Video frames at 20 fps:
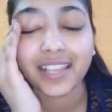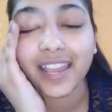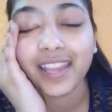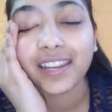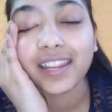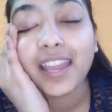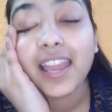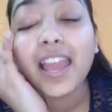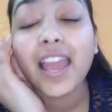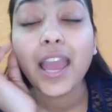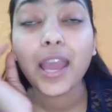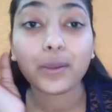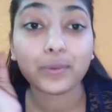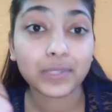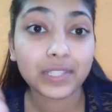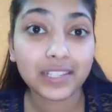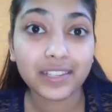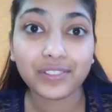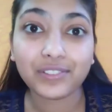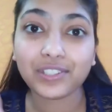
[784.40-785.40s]
and I
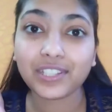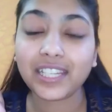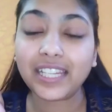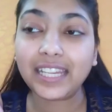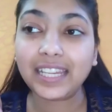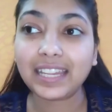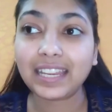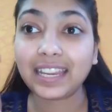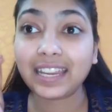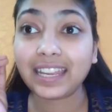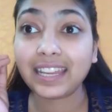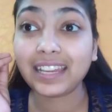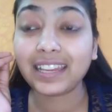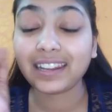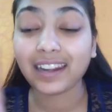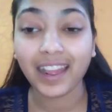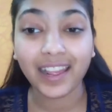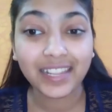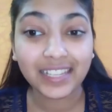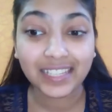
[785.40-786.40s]
was literally
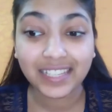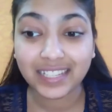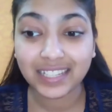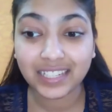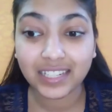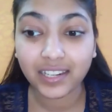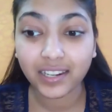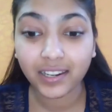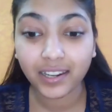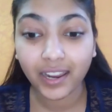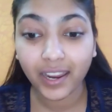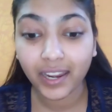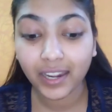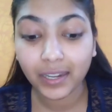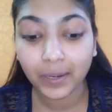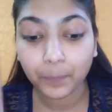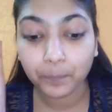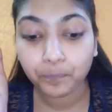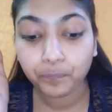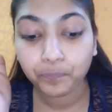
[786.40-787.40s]
crying yesterday night.